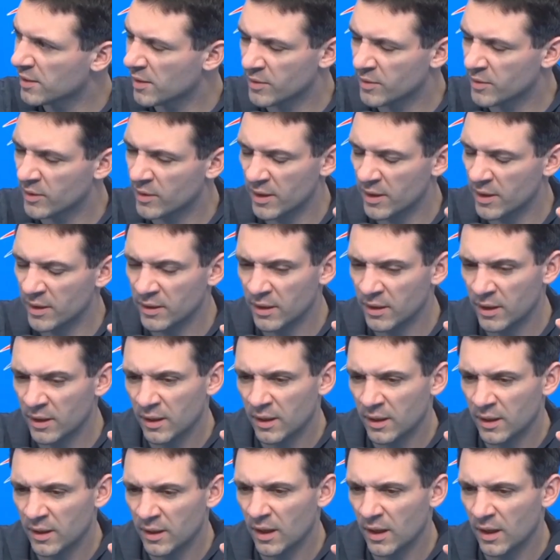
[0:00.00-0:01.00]
that
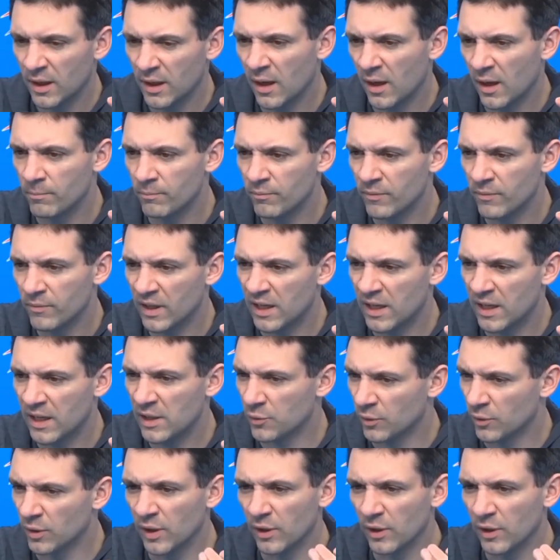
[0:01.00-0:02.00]

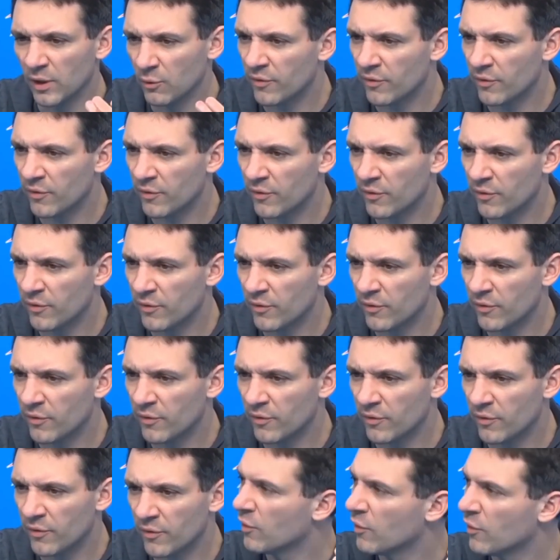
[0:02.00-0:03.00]
he's really refined
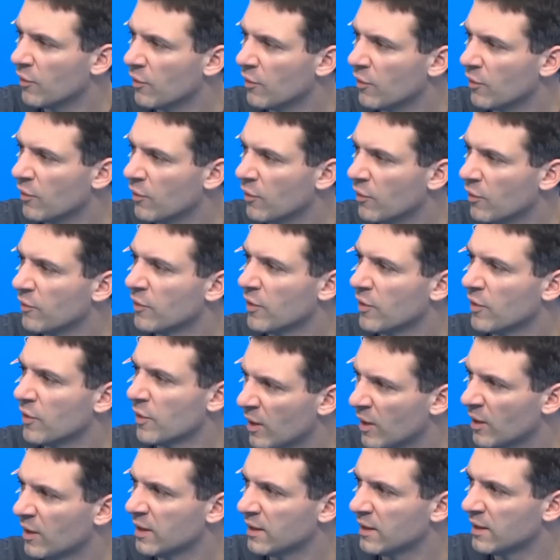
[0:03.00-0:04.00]
over
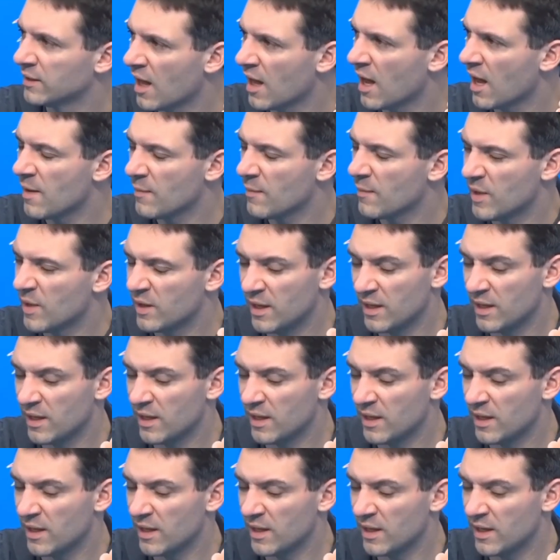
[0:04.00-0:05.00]
a period of time, and
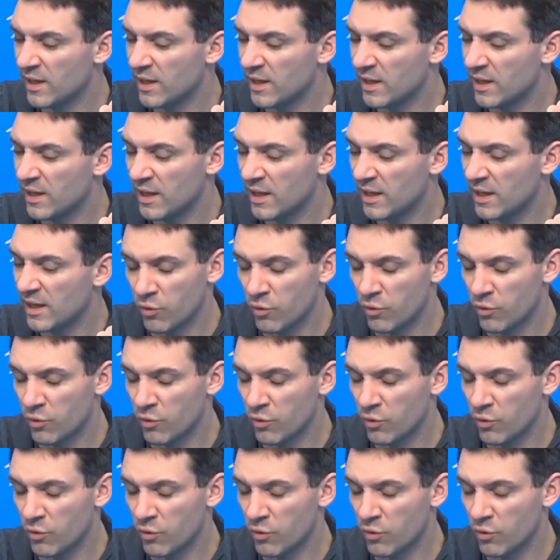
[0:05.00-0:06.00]
that he brings regardless
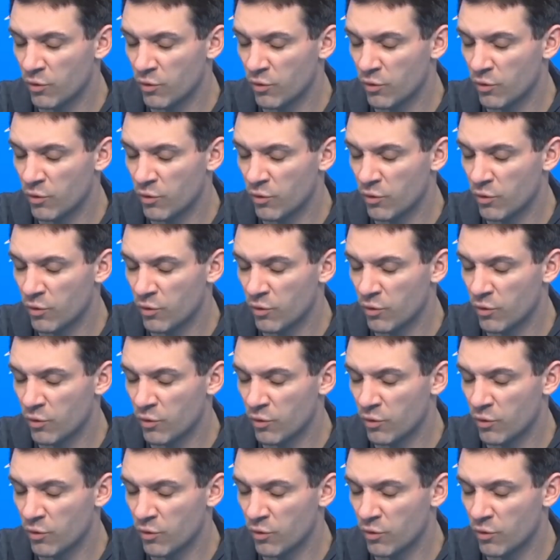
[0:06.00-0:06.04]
